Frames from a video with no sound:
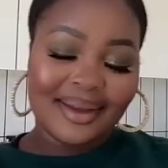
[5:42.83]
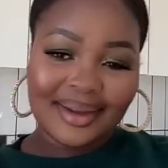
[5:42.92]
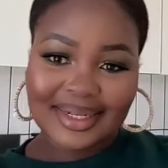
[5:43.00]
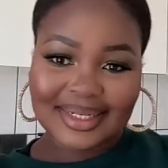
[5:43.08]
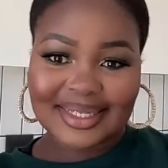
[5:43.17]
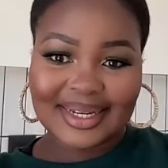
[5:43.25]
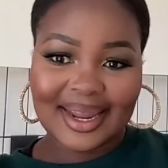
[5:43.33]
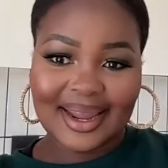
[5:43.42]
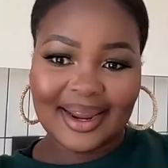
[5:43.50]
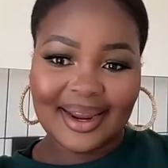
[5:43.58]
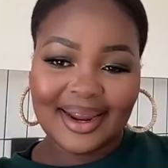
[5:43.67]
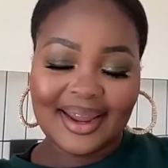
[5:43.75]

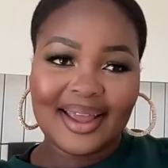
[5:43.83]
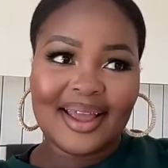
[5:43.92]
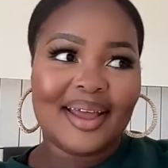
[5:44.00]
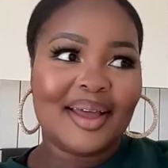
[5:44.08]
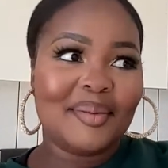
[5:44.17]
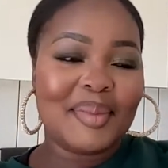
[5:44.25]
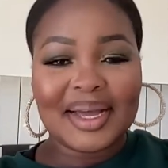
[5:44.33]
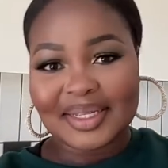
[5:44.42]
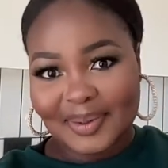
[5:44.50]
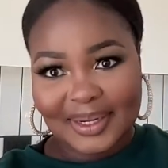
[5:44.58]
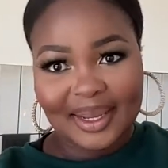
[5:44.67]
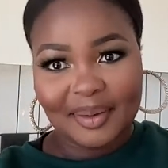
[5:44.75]
Yesterday, my
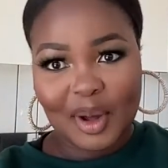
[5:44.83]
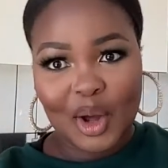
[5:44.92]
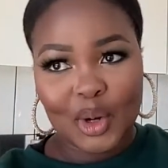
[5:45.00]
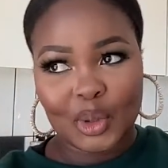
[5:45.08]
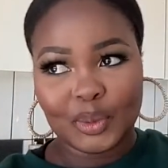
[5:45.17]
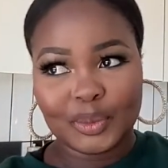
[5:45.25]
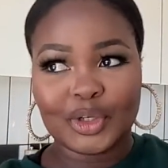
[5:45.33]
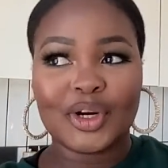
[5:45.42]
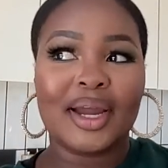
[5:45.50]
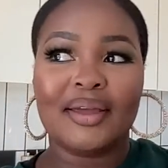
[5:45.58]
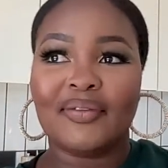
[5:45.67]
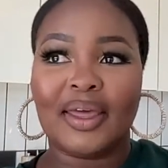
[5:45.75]
husband came home
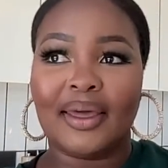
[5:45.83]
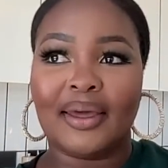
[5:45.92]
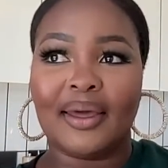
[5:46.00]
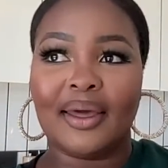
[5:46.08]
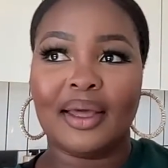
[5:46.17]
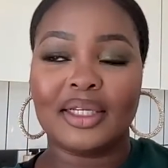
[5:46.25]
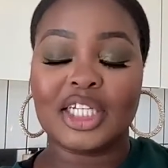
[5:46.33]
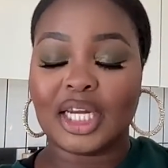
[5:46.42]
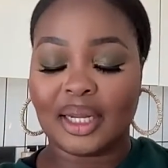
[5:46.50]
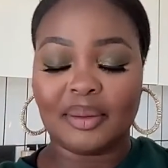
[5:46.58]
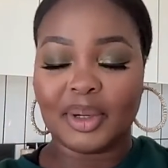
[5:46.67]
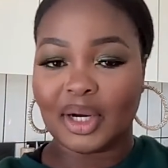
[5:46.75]
craving
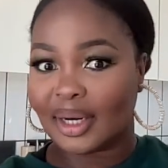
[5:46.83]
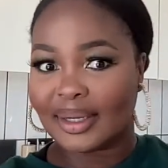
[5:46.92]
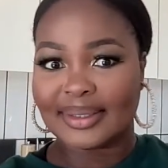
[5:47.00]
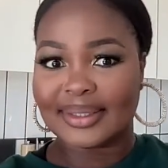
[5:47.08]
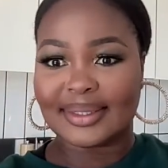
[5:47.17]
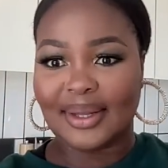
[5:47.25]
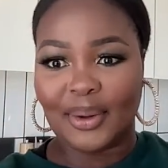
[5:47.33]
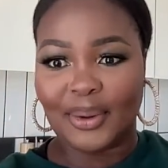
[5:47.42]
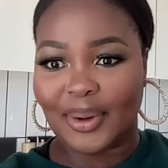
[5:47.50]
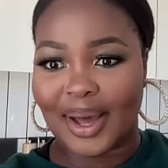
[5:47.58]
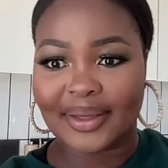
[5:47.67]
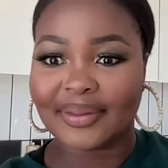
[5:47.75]
chicken burgers.
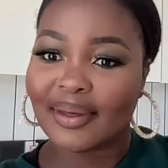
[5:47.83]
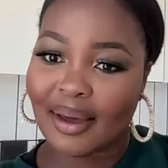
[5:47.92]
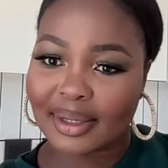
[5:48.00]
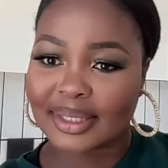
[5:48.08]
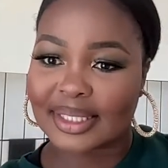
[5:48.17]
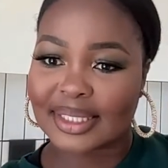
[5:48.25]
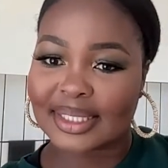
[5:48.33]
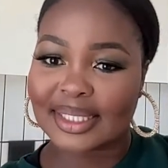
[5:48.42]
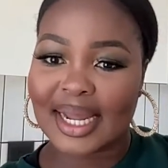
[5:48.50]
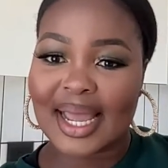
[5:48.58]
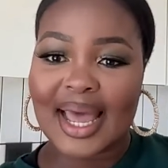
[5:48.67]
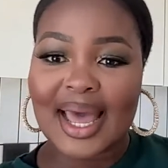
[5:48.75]
So I thought,
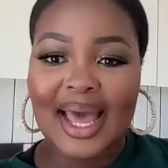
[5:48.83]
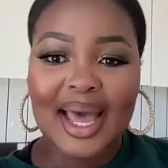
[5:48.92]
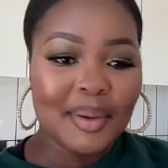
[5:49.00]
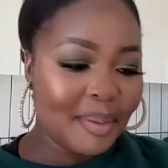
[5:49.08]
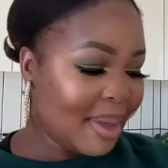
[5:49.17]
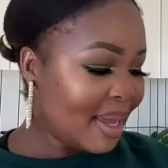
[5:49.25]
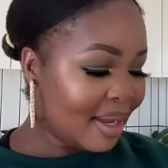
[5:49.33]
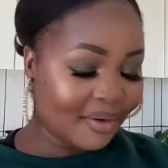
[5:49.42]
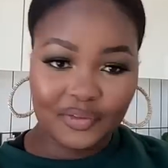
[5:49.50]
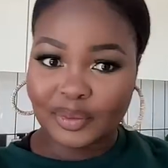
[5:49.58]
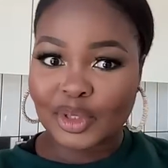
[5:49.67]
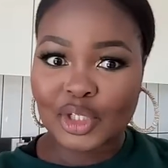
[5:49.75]
I'm going to make
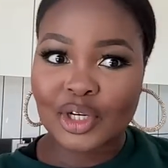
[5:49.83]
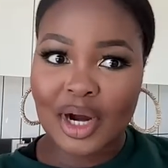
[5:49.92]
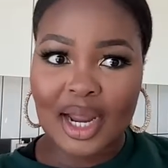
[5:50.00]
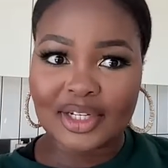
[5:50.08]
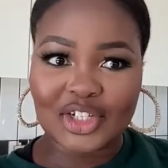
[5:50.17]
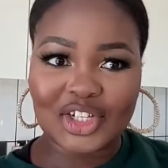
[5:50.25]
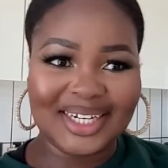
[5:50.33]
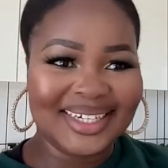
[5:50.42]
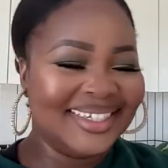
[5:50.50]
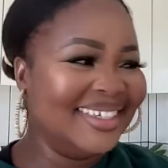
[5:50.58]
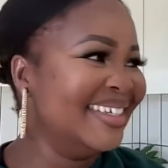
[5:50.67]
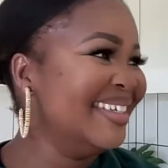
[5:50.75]
it from scratch.
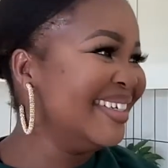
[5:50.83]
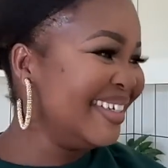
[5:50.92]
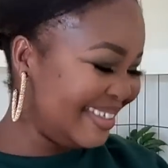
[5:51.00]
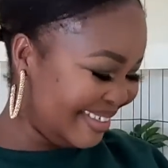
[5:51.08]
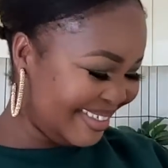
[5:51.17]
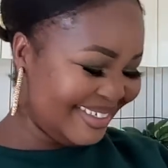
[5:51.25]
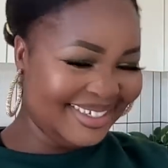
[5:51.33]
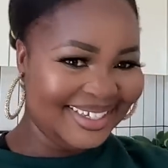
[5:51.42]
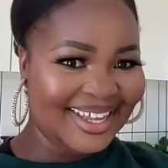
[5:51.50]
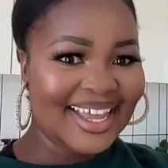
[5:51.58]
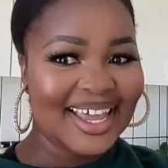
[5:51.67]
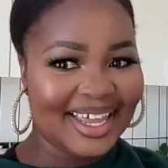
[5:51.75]

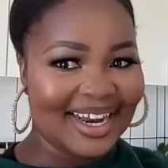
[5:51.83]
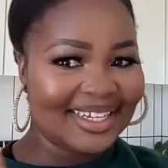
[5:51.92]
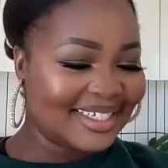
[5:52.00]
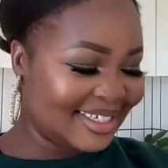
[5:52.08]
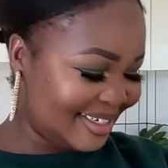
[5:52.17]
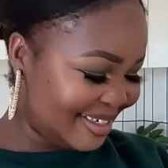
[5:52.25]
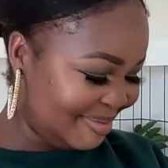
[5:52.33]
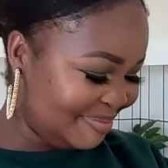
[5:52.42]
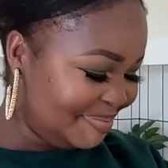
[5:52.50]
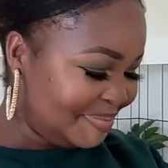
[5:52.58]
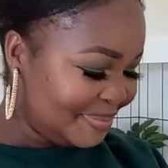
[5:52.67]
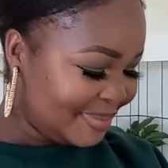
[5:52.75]
And I did.
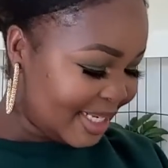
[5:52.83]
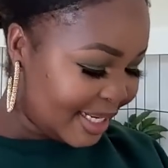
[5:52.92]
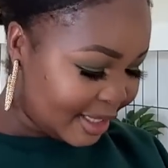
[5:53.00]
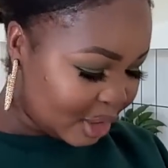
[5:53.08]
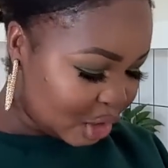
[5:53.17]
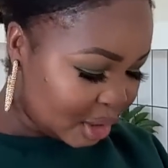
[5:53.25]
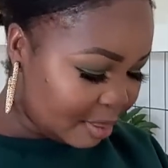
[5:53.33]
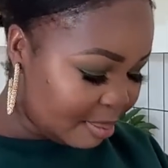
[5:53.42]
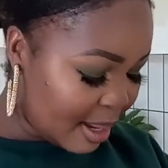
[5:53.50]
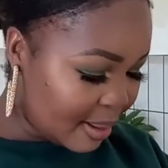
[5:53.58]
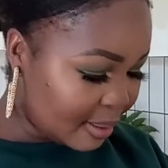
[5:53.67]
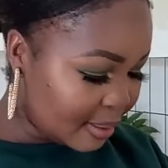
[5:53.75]
I literally
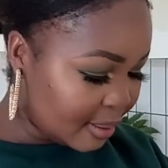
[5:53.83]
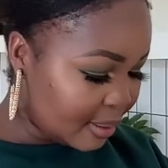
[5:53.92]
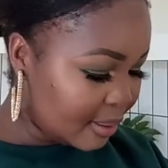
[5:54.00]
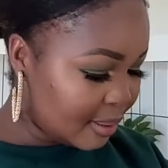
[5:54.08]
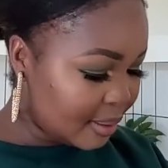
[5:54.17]
made